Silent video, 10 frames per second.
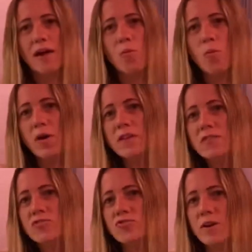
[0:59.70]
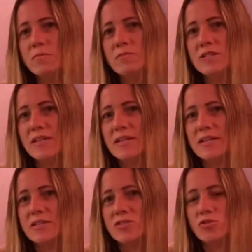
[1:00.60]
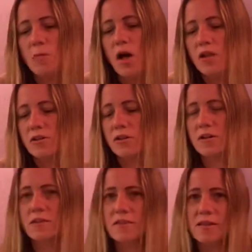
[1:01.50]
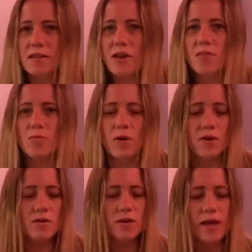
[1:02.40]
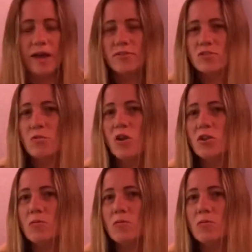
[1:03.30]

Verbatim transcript: one of the drums is smaller than the other one, and the smaller